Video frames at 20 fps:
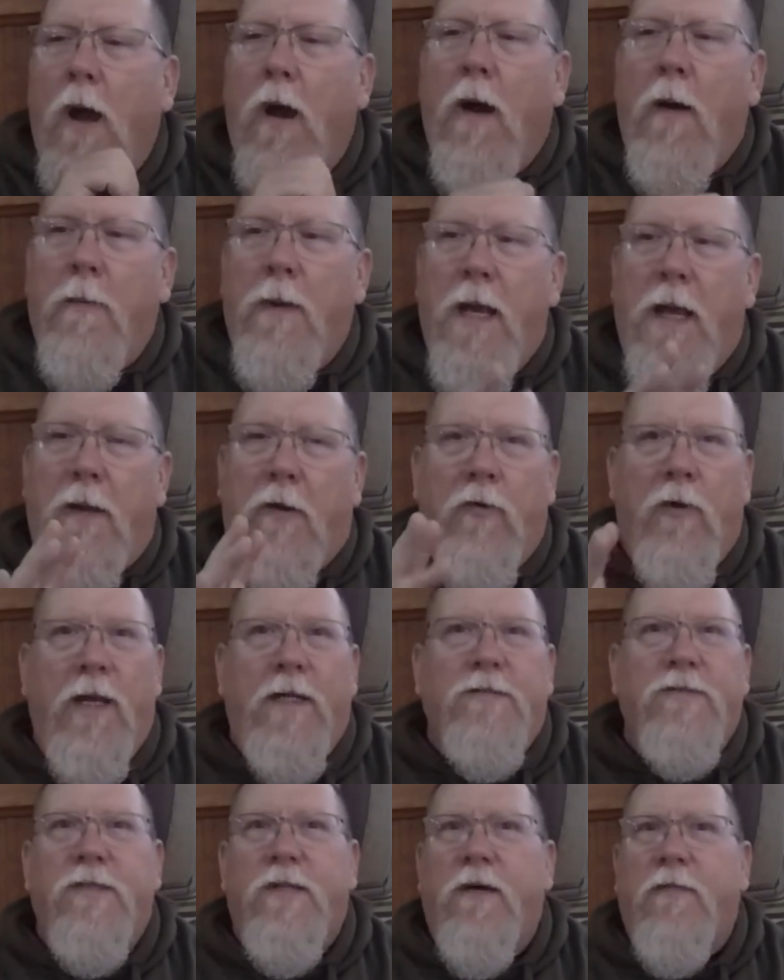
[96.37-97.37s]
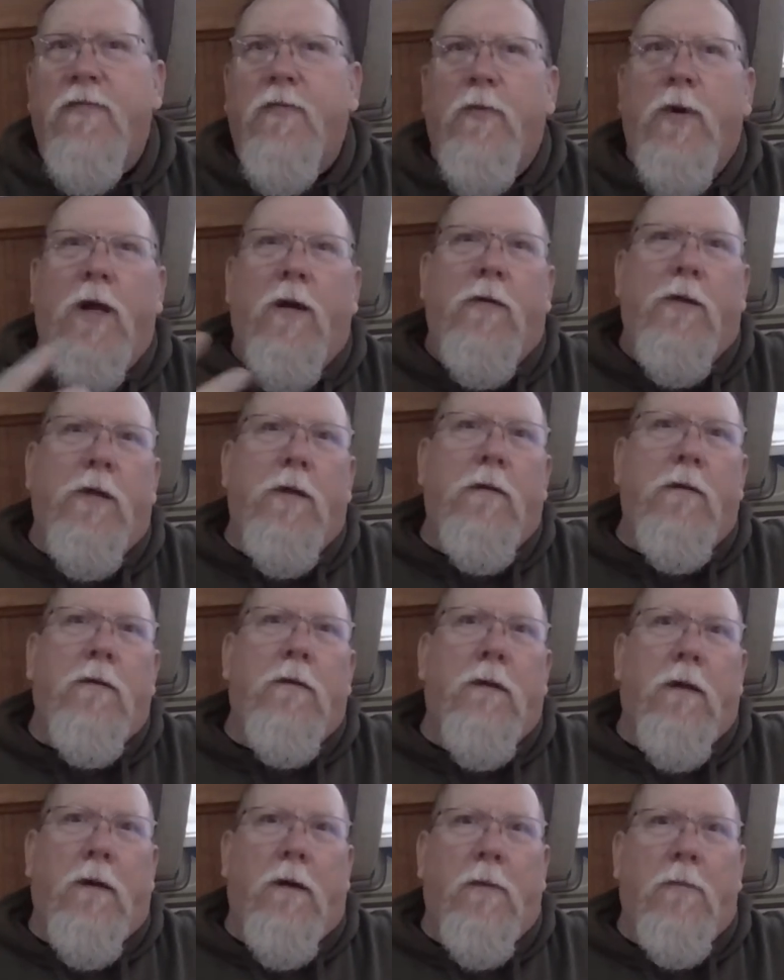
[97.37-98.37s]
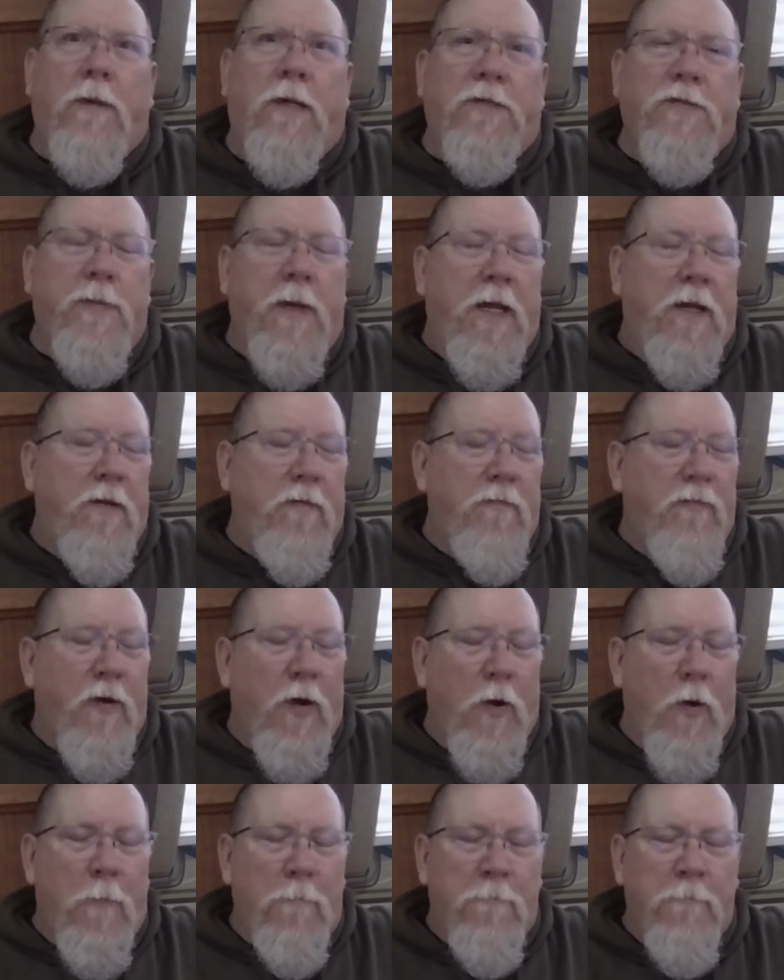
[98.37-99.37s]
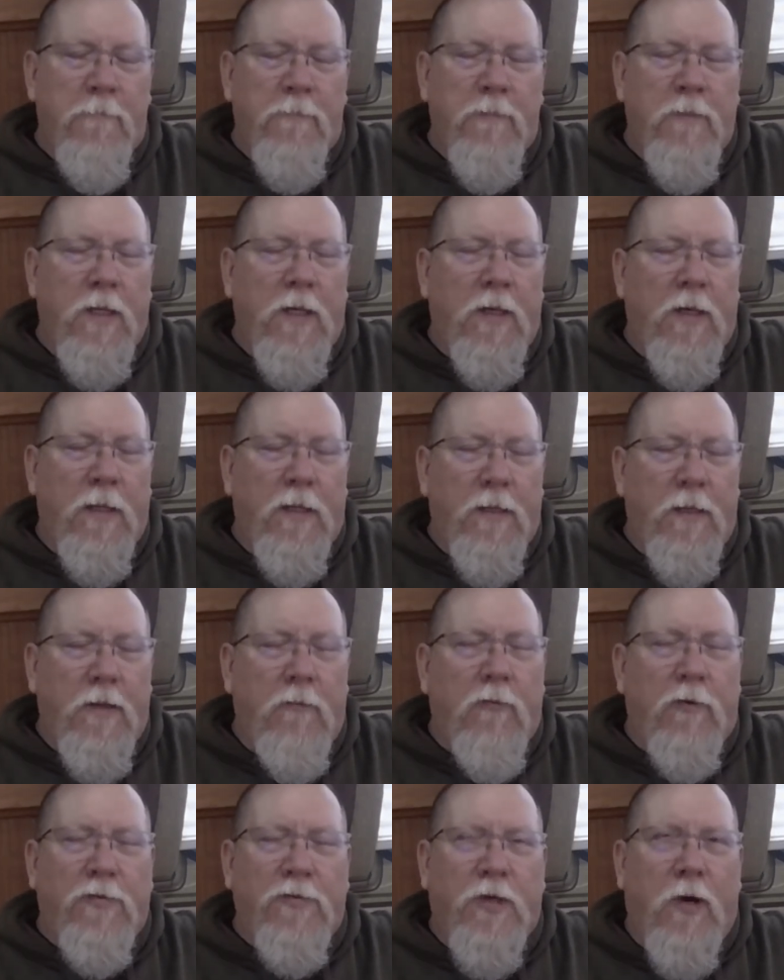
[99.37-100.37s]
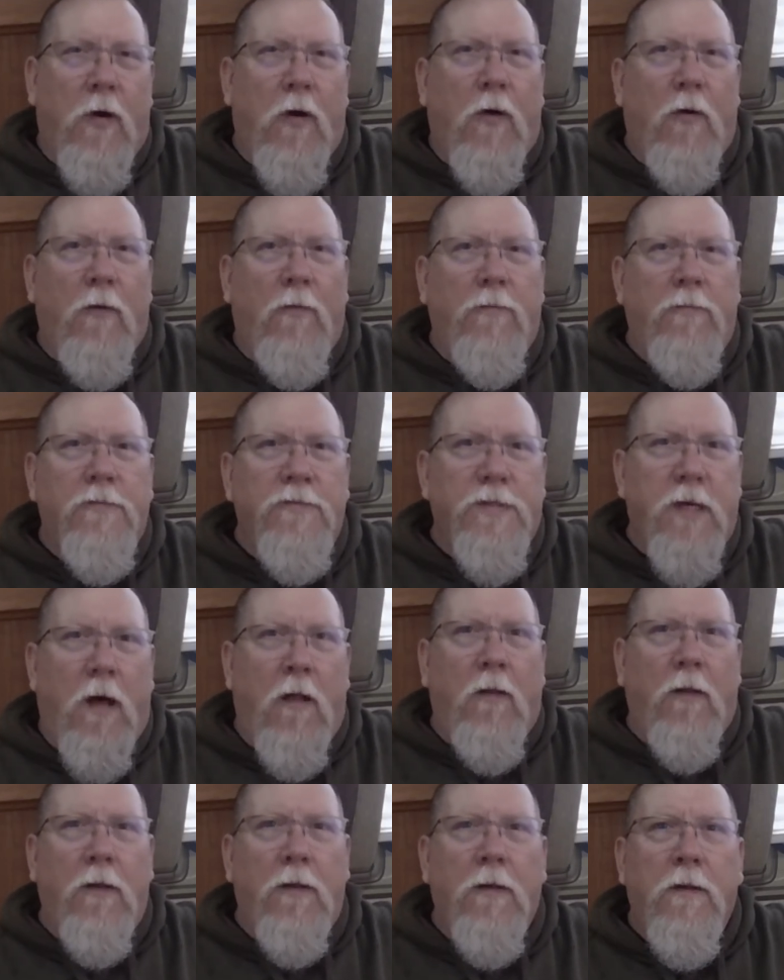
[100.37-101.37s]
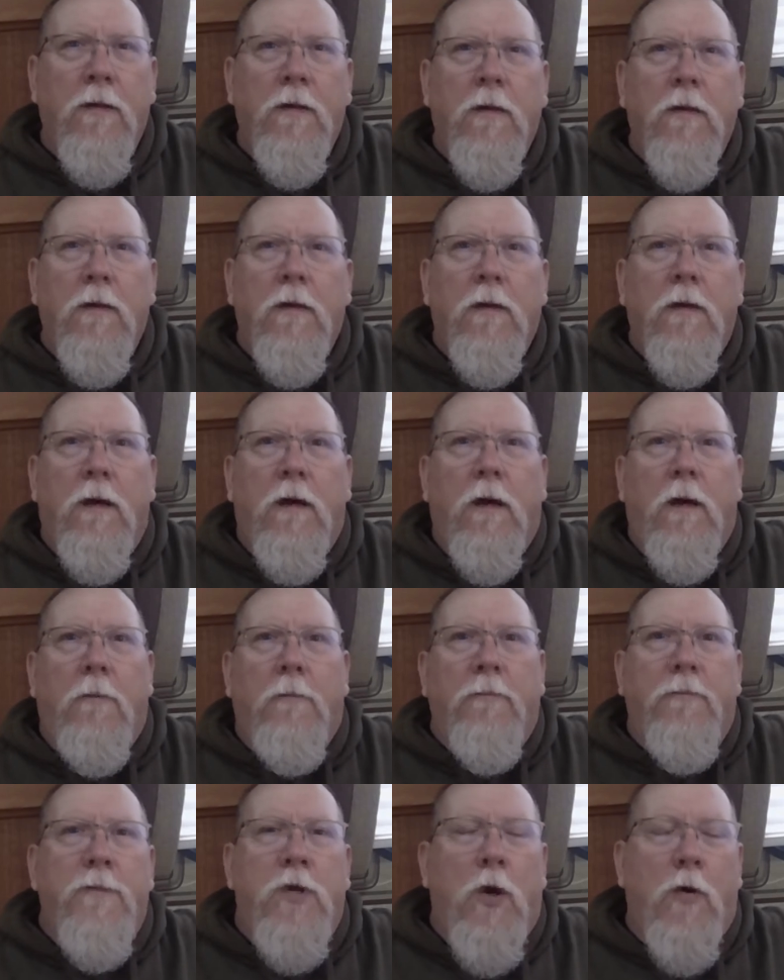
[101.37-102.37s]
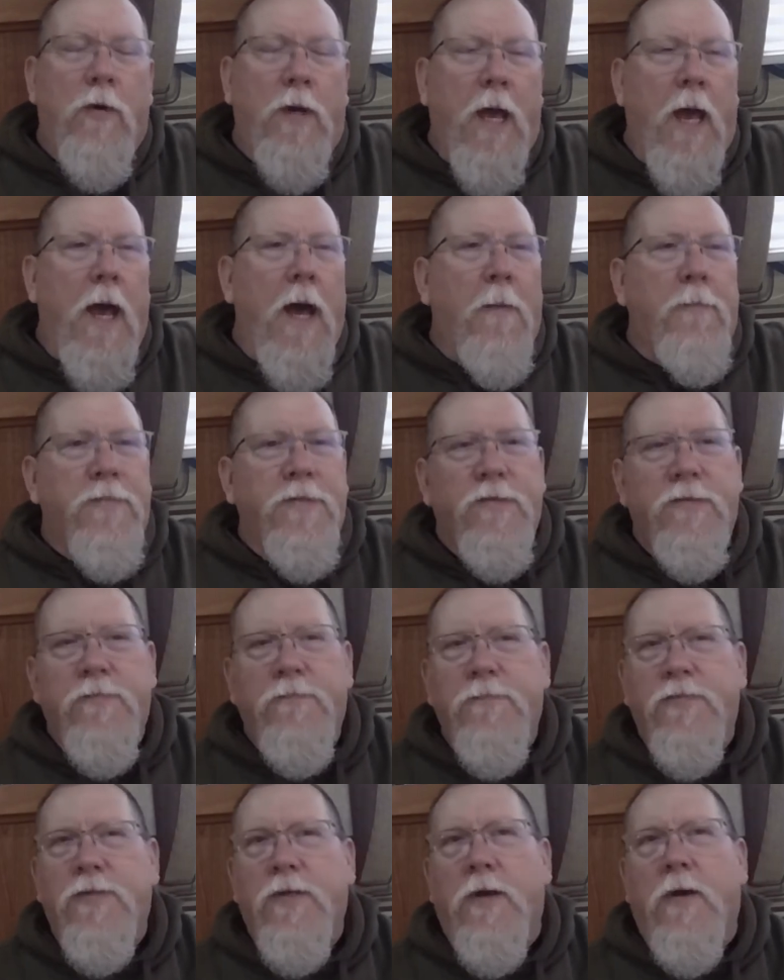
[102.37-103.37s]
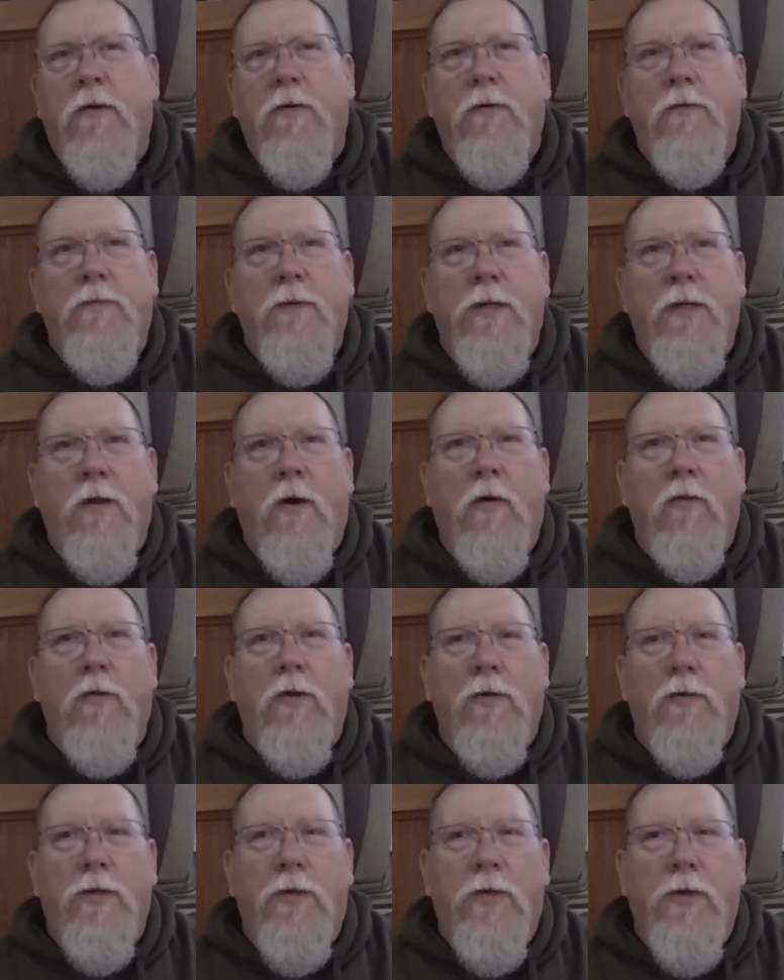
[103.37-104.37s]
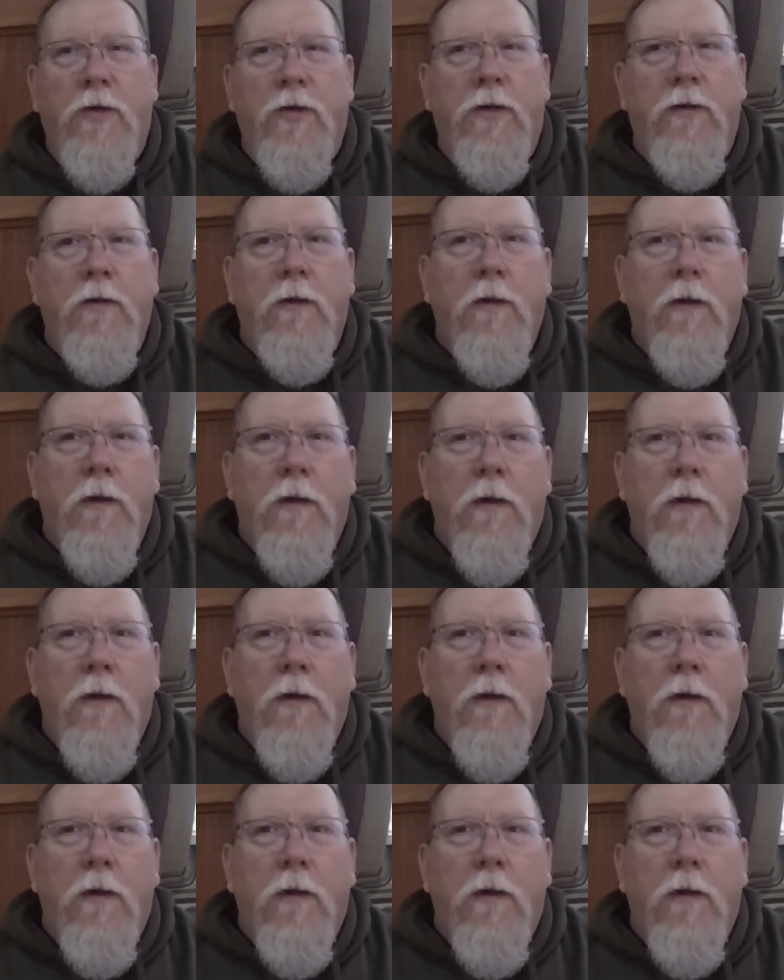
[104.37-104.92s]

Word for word: um, had great stuff around it, um, expanding foam, and it was all solid. Um, no gaps, so it all looked good.